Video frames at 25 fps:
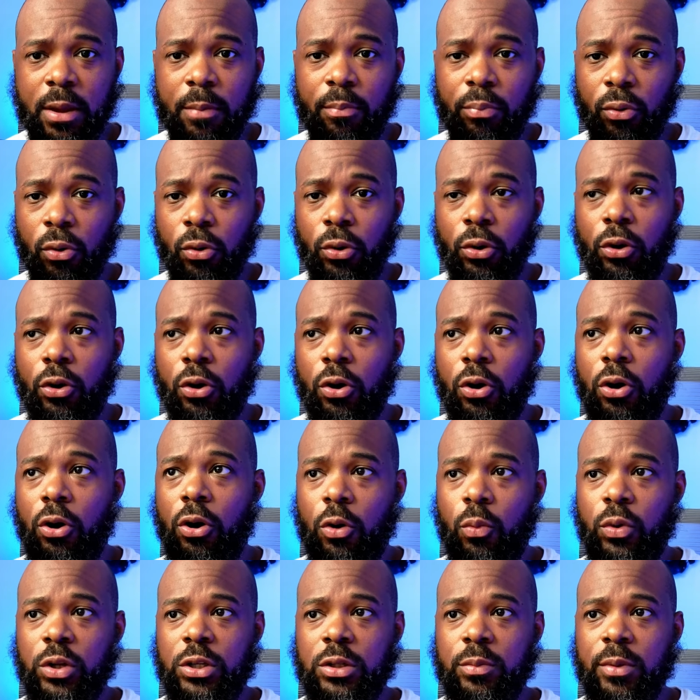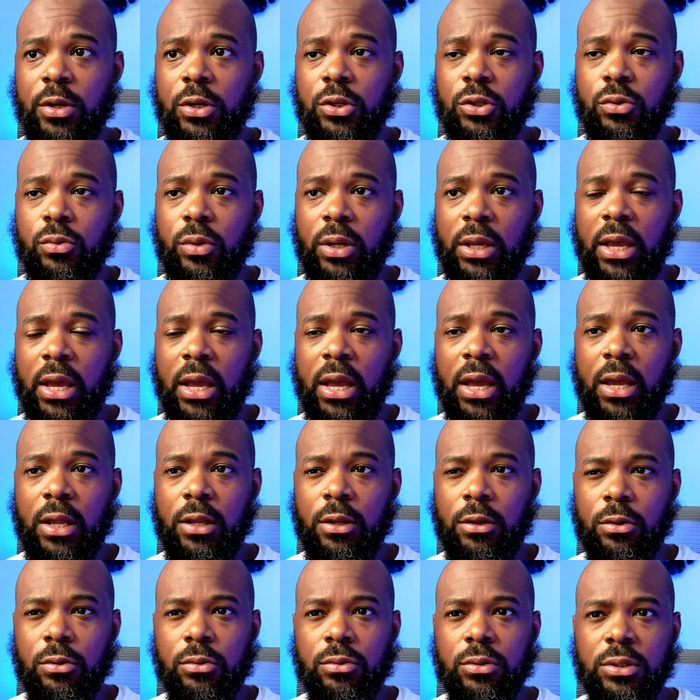protocol, which means you can't
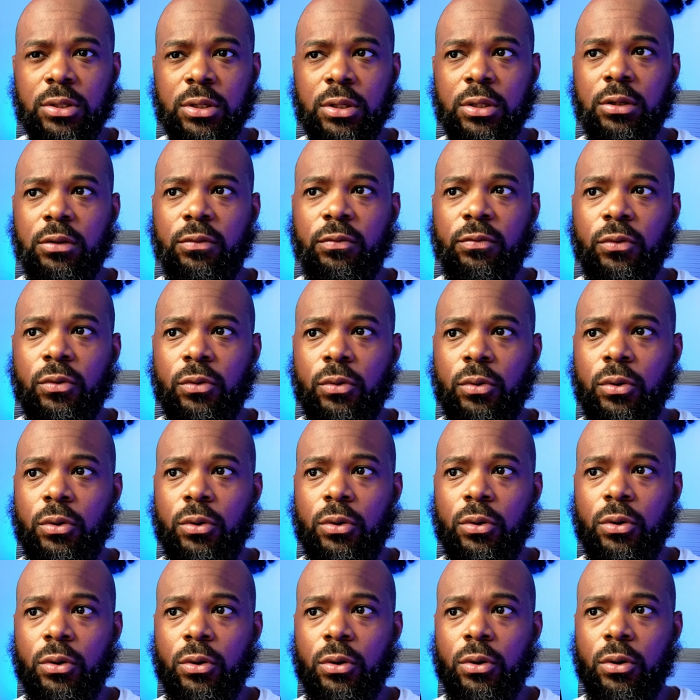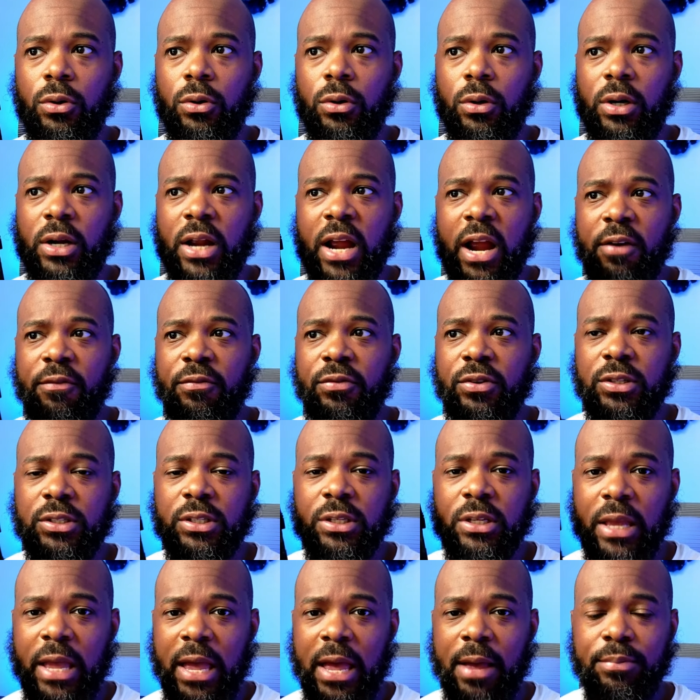use this for
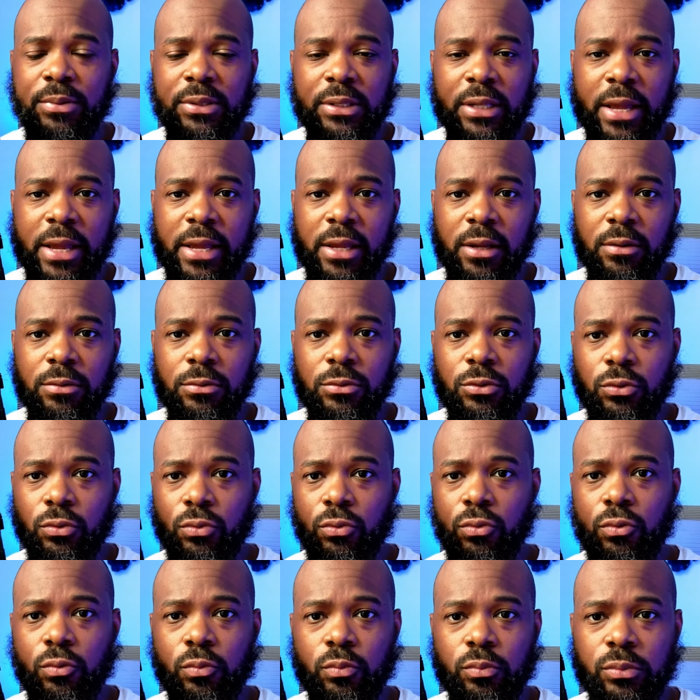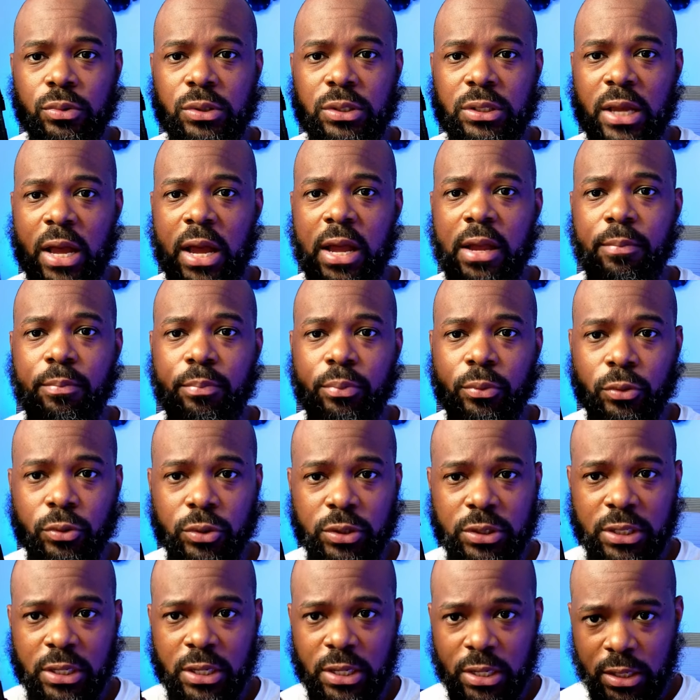conferencing apps like Zoom, Skype, or
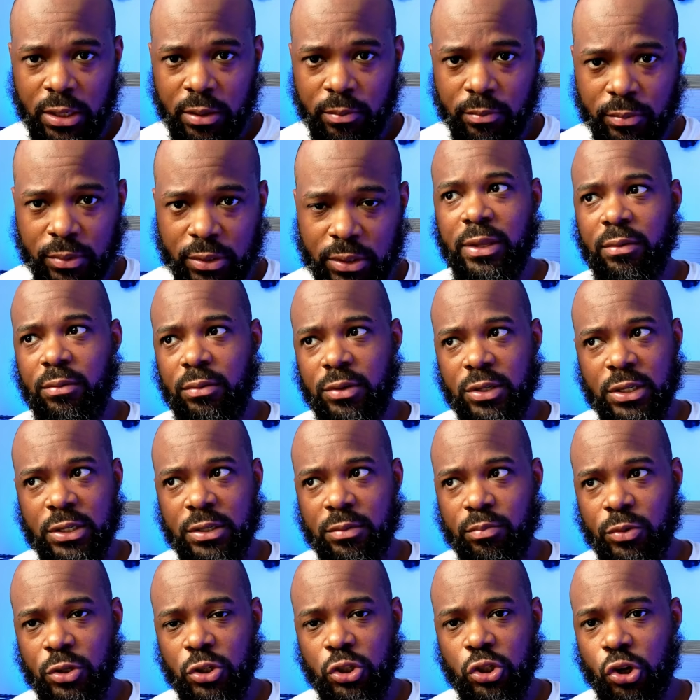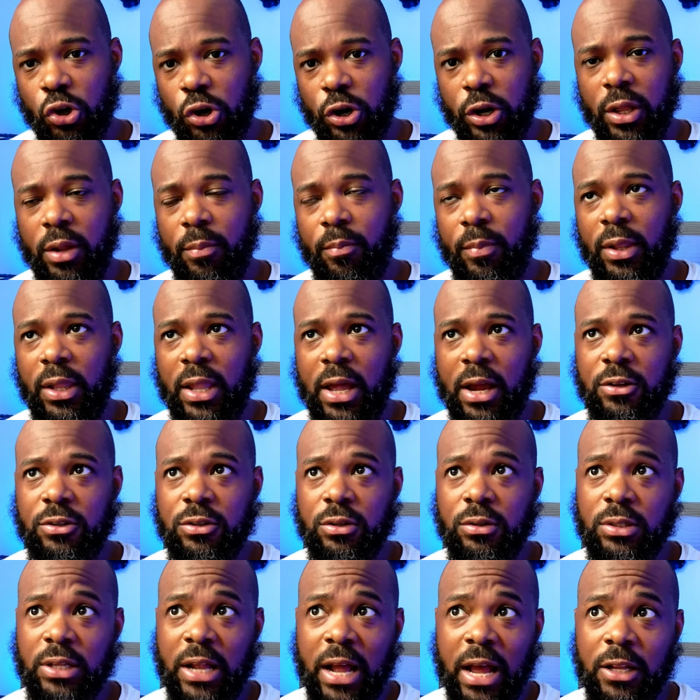Teams. Since majority of my live
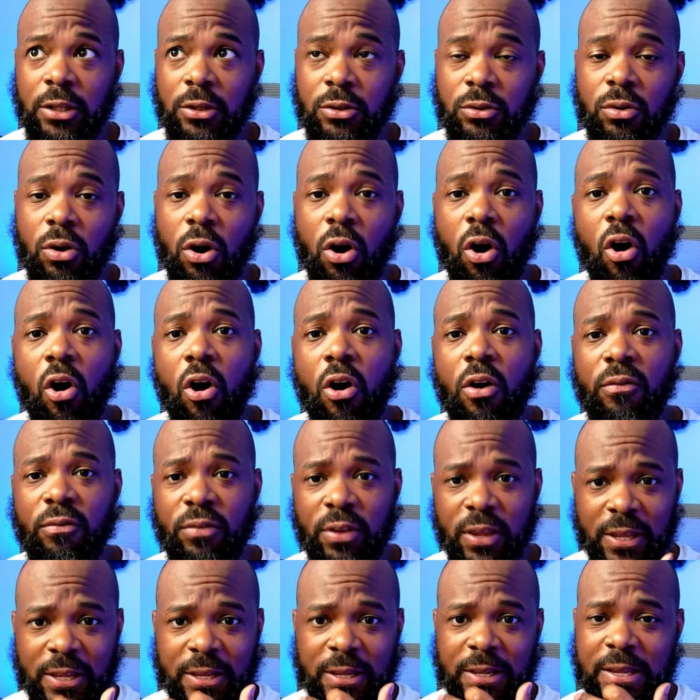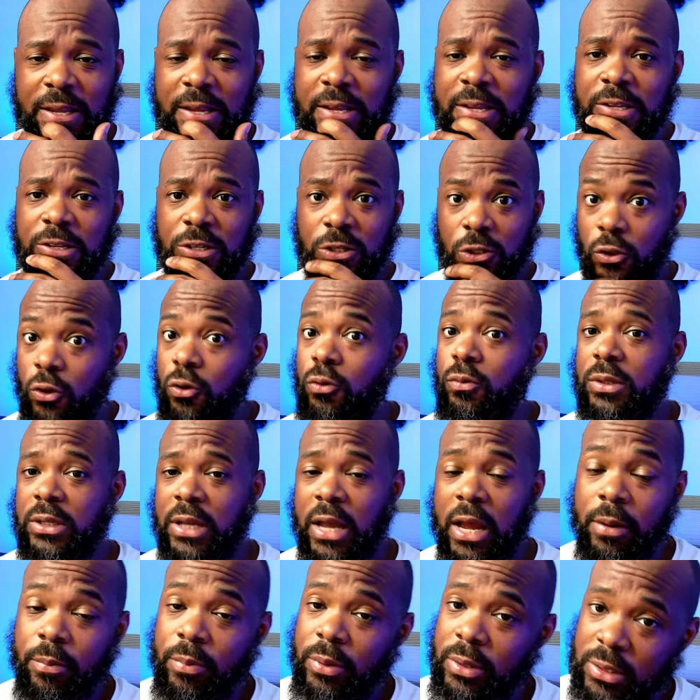streams that I do are via Zoom,
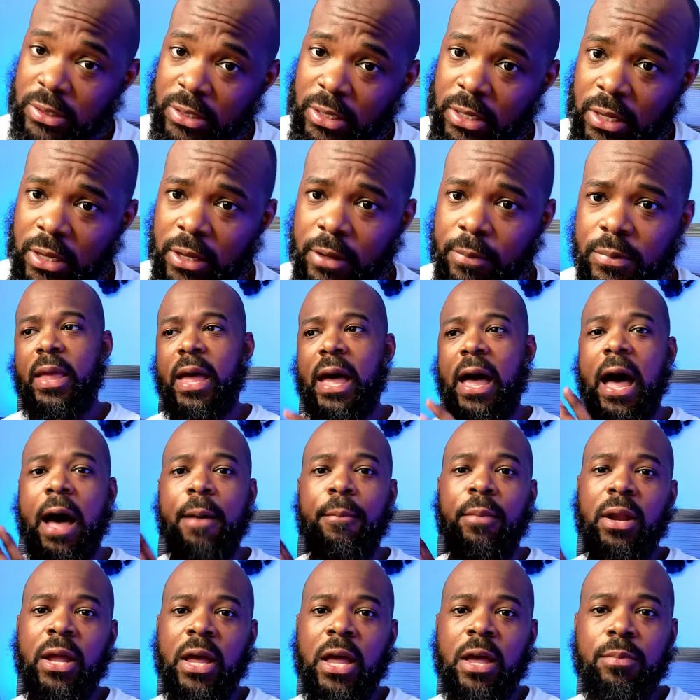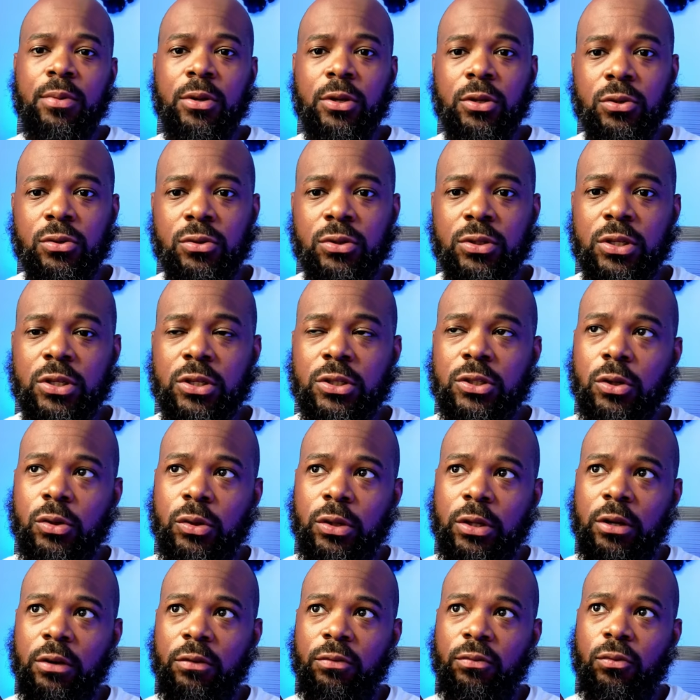Skype, and Teams, I'm unable to use this, so
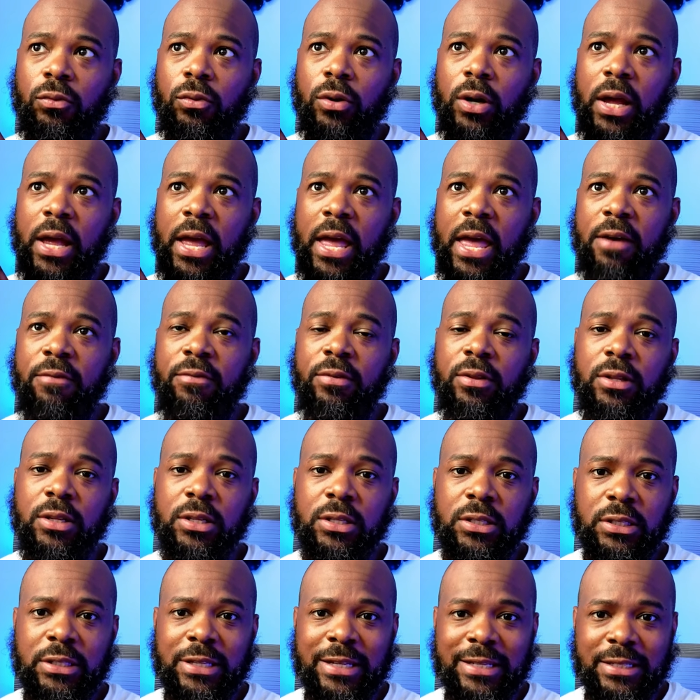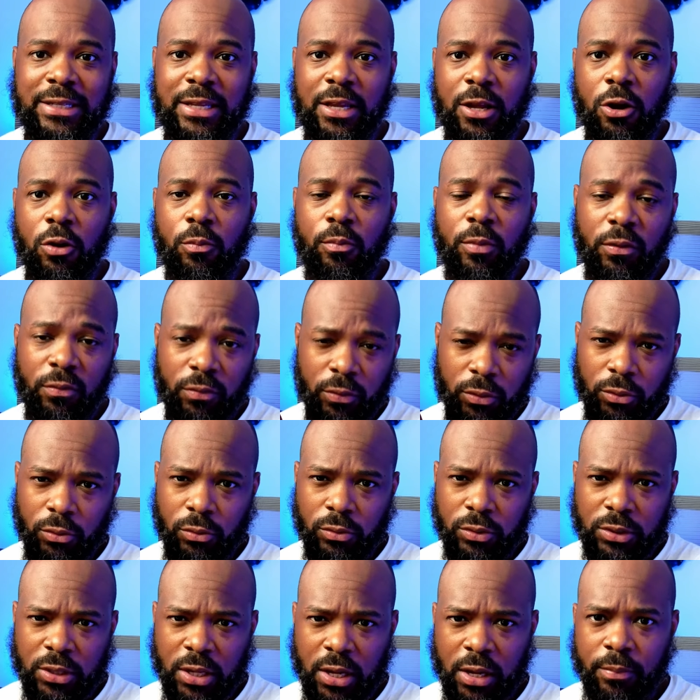therefore having this doesn't help me for
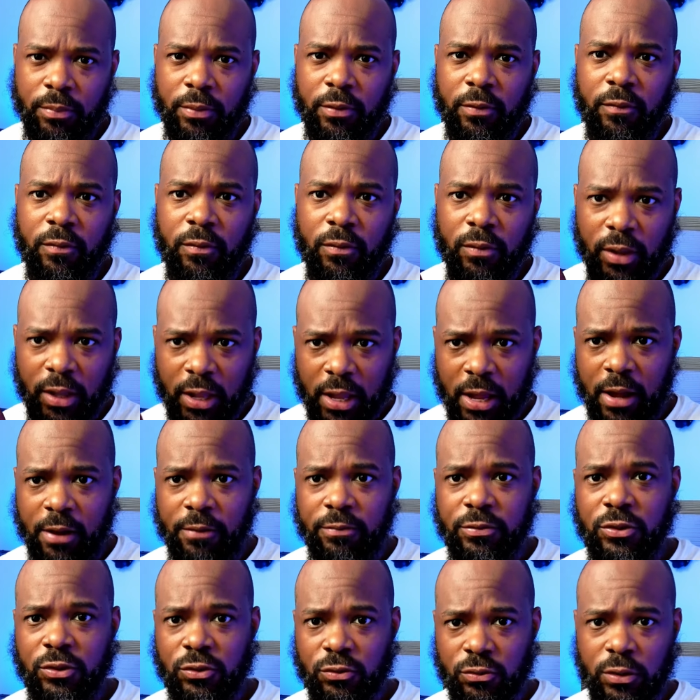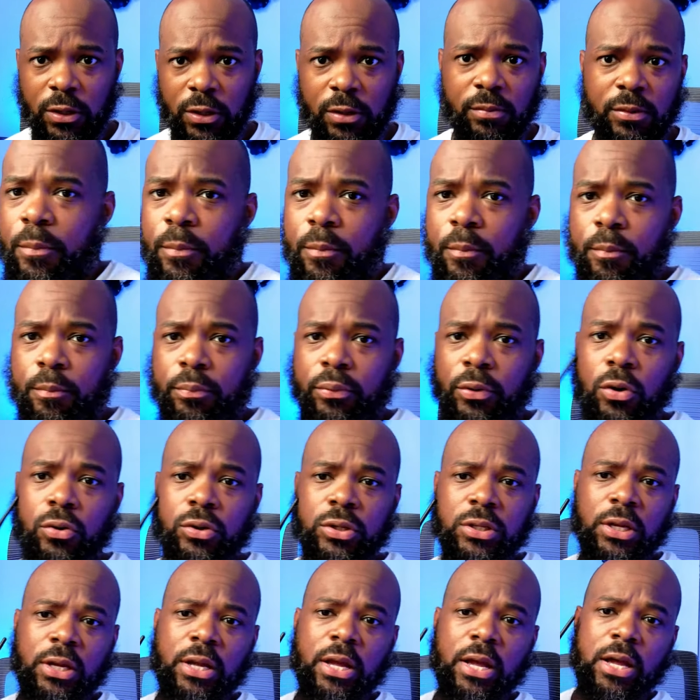those type of live streams. Pros
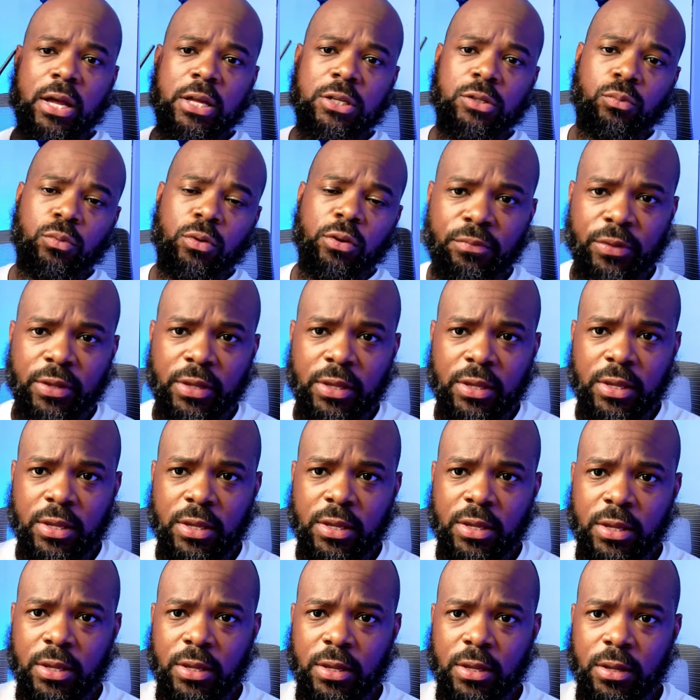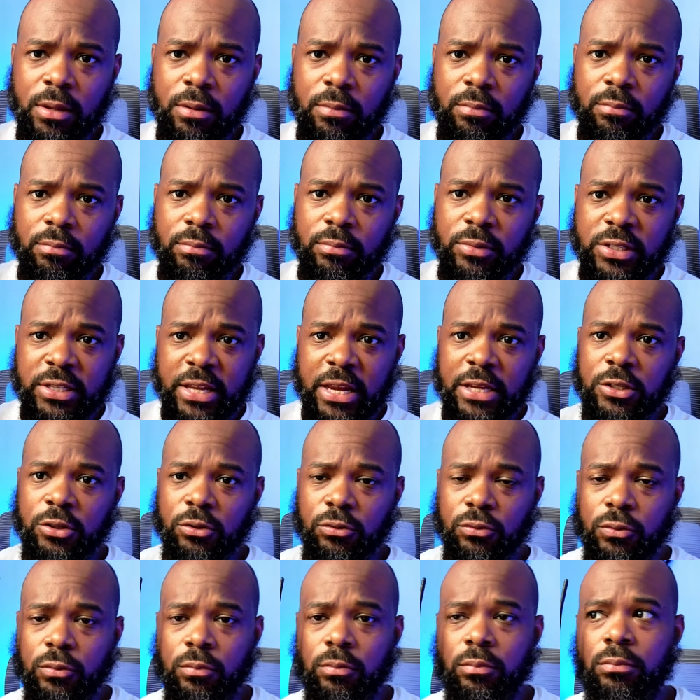and cons with the disaster
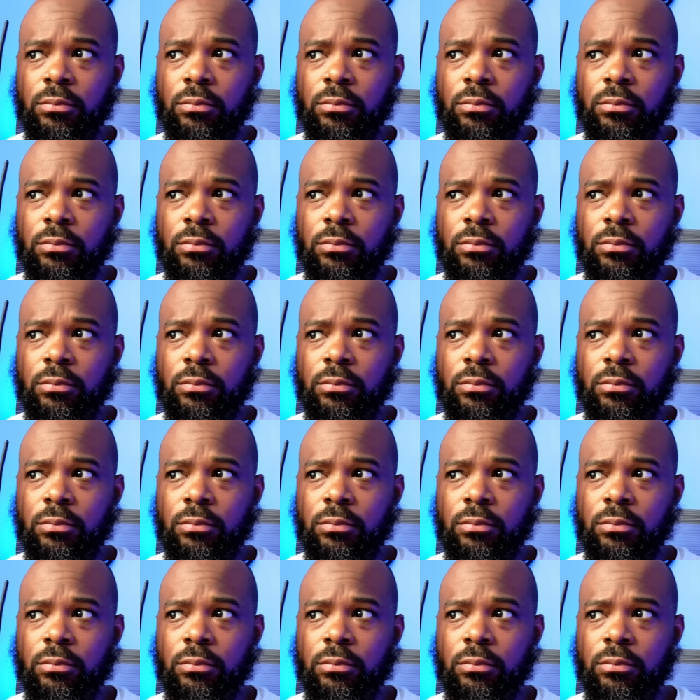group.